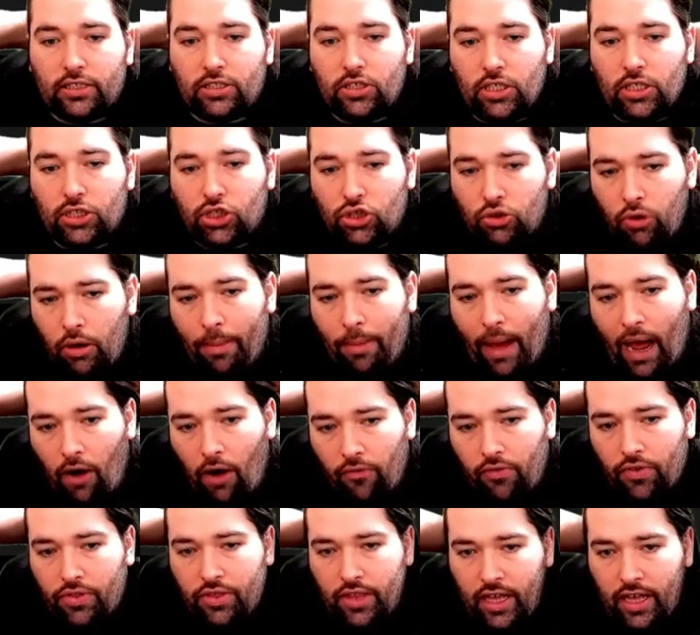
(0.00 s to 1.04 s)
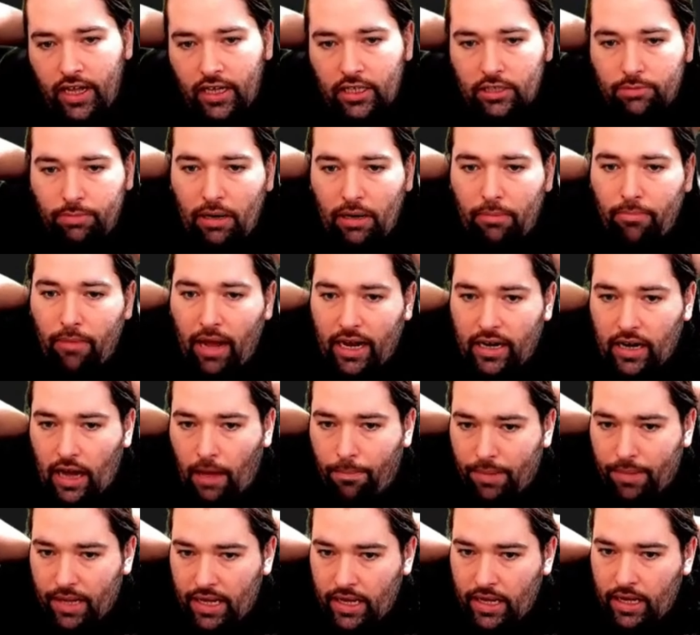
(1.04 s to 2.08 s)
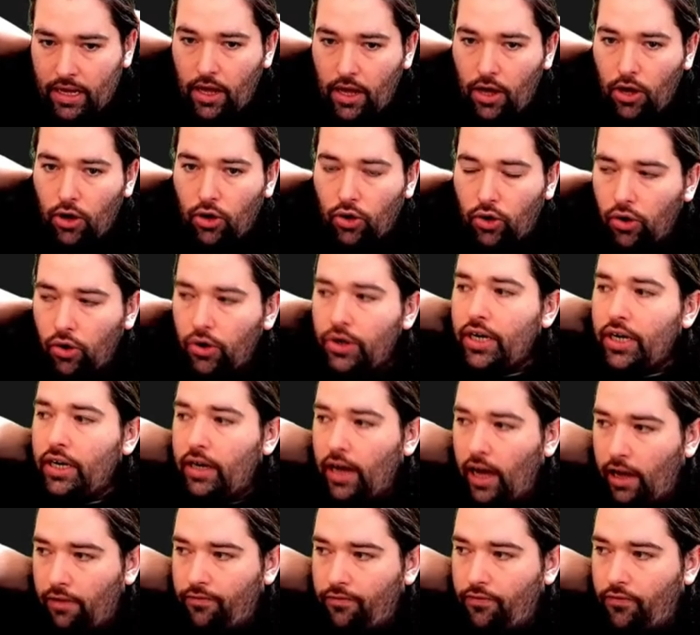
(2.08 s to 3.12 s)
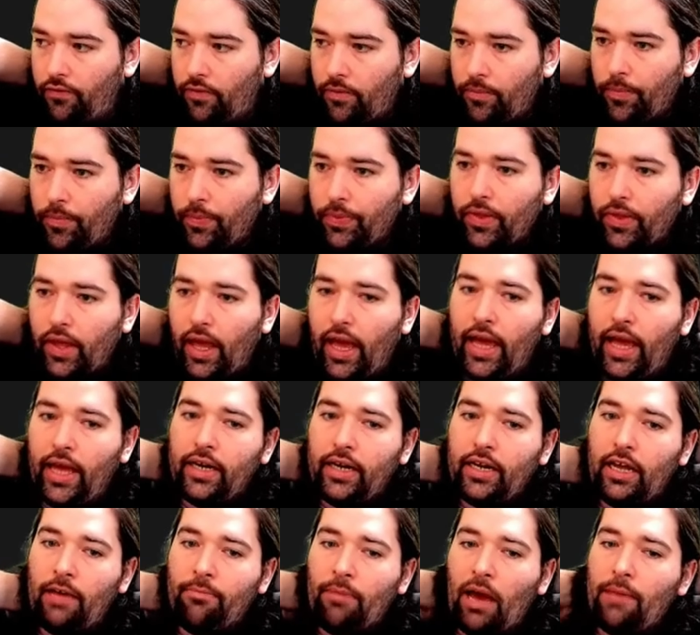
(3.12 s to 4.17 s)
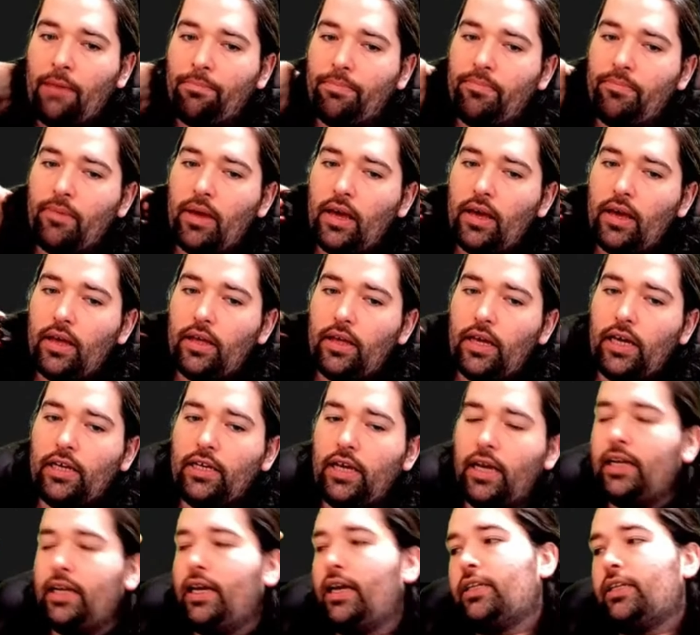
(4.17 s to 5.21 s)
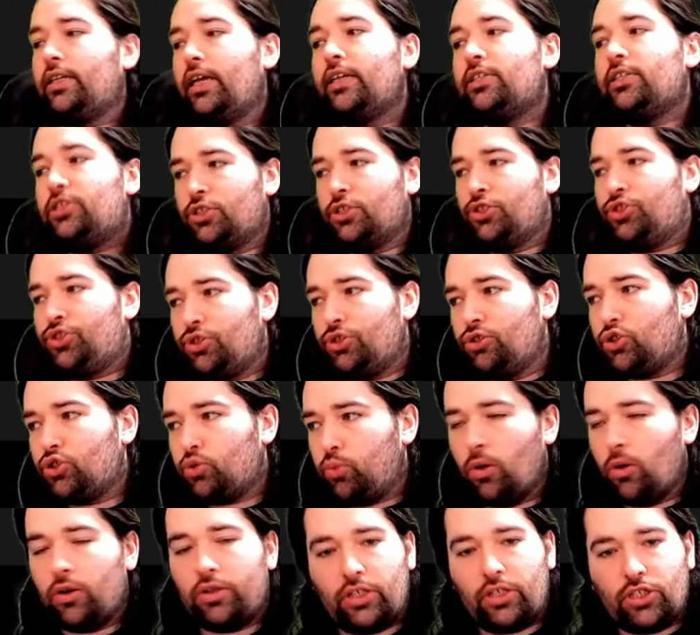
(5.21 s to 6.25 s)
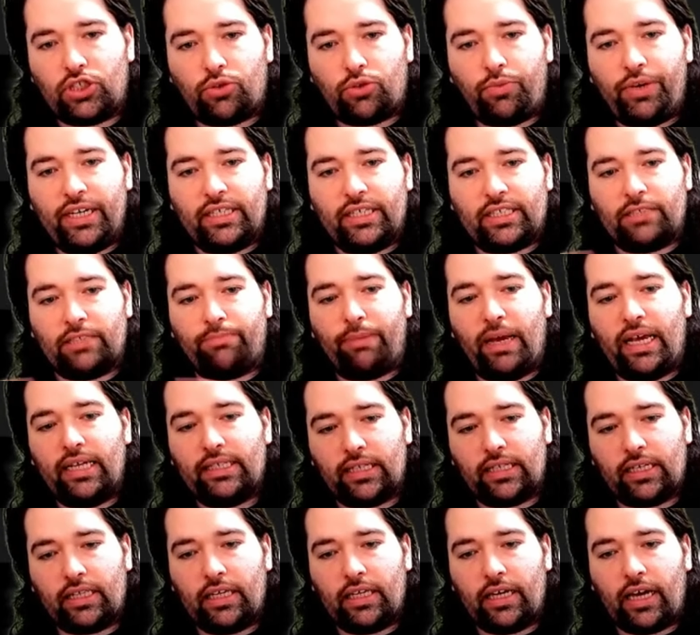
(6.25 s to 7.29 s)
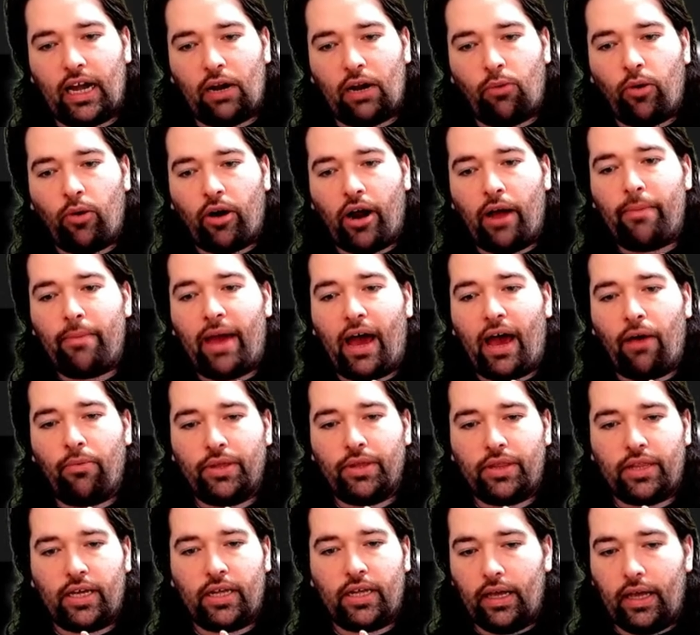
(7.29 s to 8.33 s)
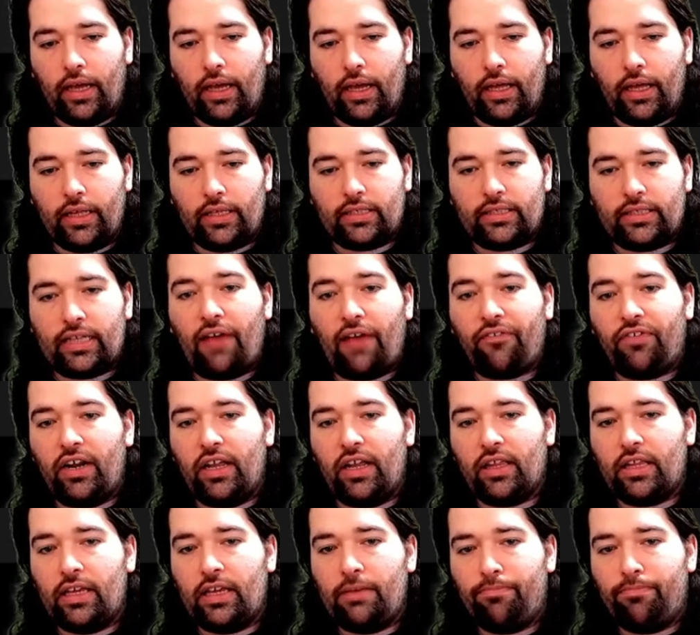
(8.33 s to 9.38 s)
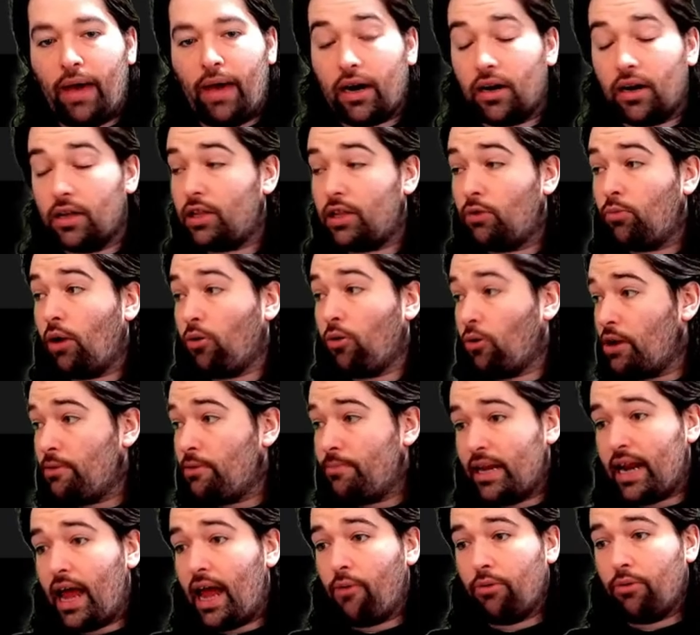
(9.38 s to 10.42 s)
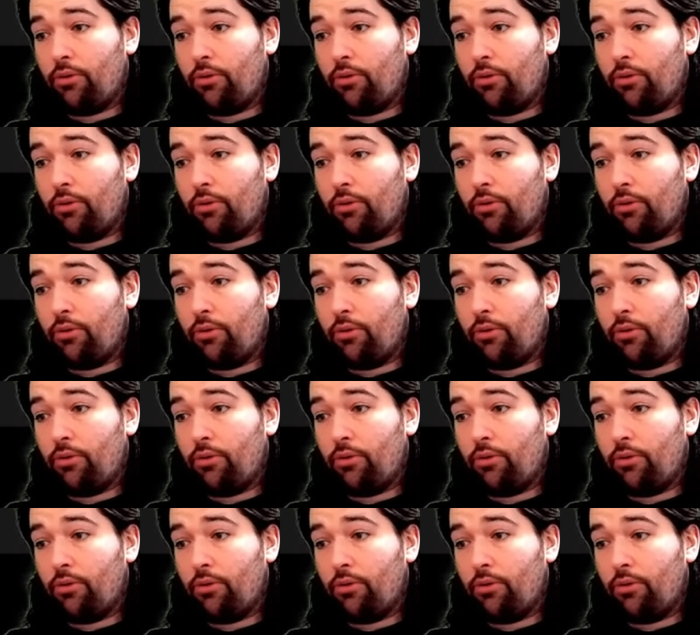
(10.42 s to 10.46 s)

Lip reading: doing powerful things, but it might not be good enough, and it is the juice worth the squeeze is basically kind of where I'm at with it. It's definitely better than where we've been at with